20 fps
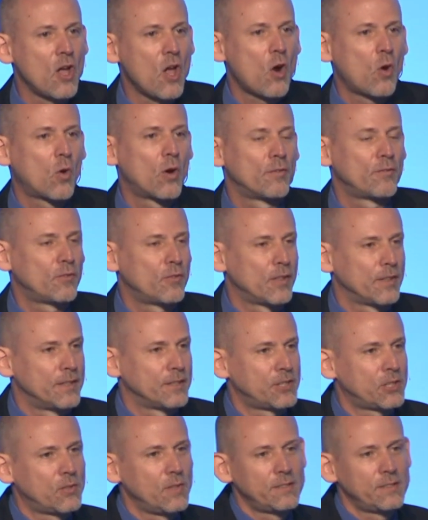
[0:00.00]
or from the
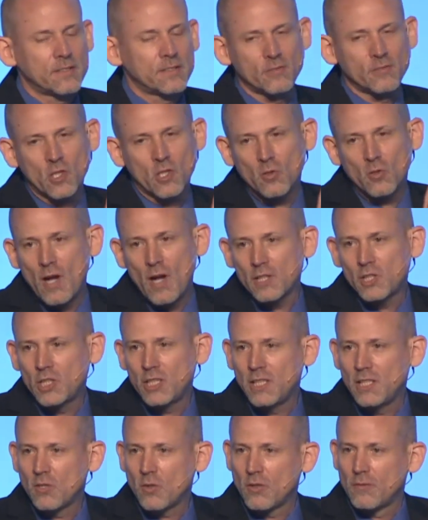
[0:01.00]
streets of
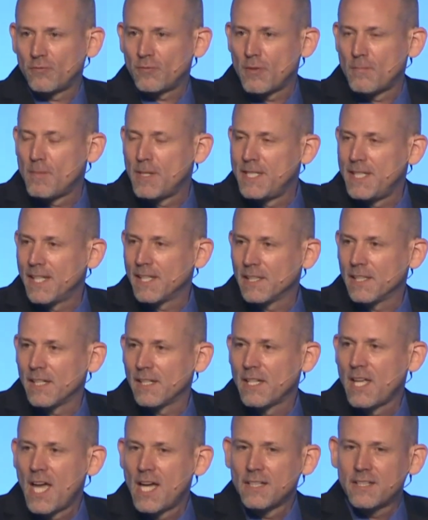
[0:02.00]
Karachi or from
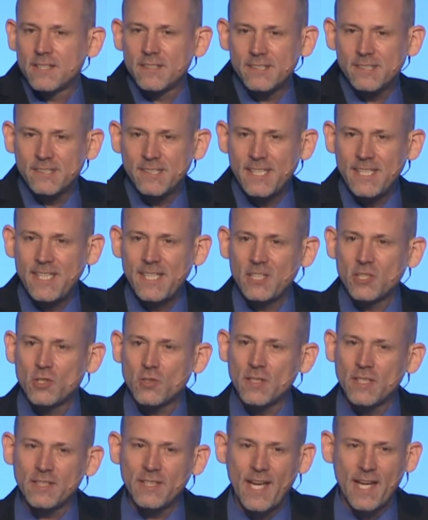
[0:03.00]
Manila, to see
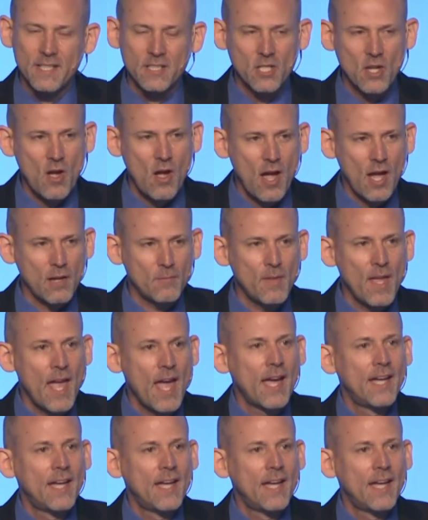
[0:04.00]
during that time